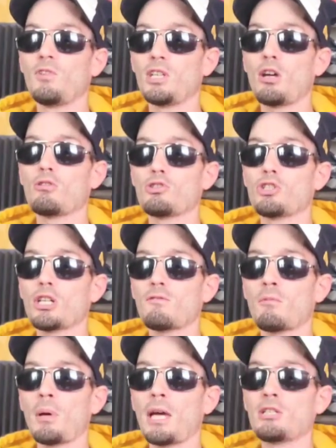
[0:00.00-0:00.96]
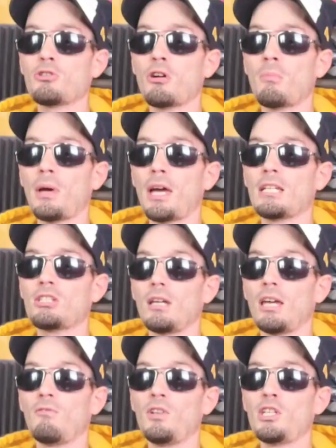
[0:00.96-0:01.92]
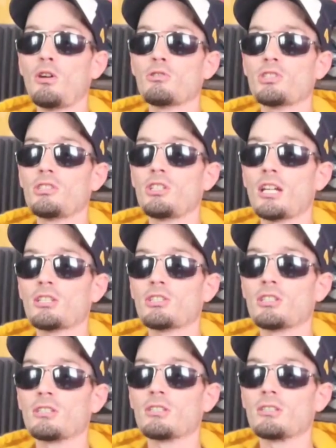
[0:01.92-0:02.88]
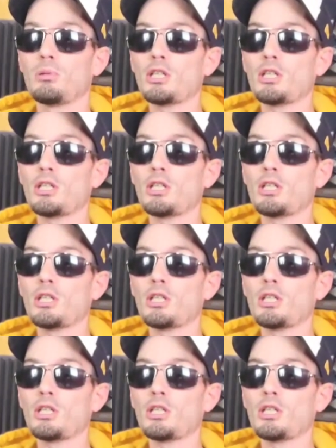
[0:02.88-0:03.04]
videos just for Patreon page, and video suggestions.